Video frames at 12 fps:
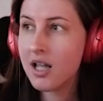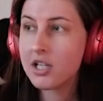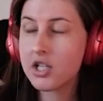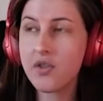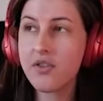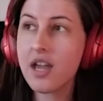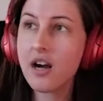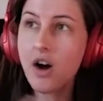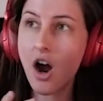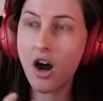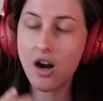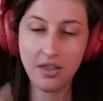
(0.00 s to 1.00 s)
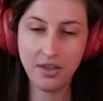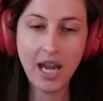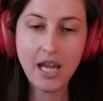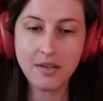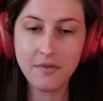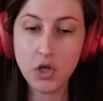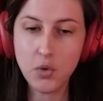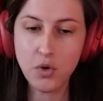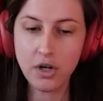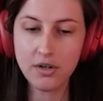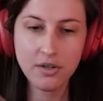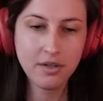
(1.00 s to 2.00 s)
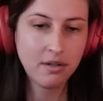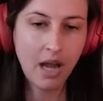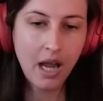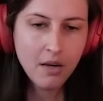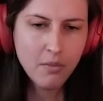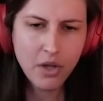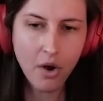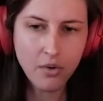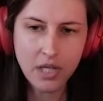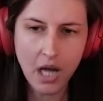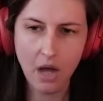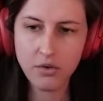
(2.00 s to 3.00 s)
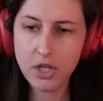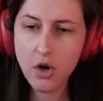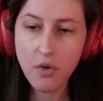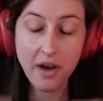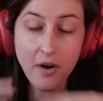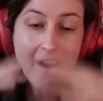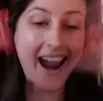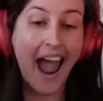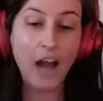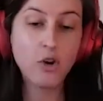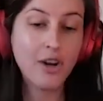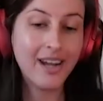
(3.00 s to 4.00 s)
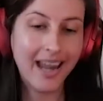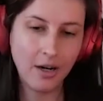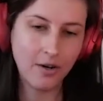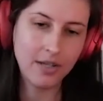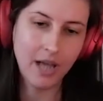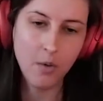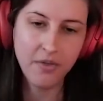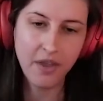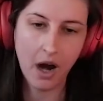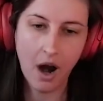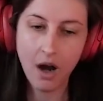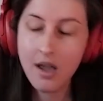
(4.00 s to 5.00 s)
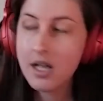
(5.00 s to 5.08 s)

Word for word: So there are, in the case of tours and with hotels, you know, there are aggregators out there.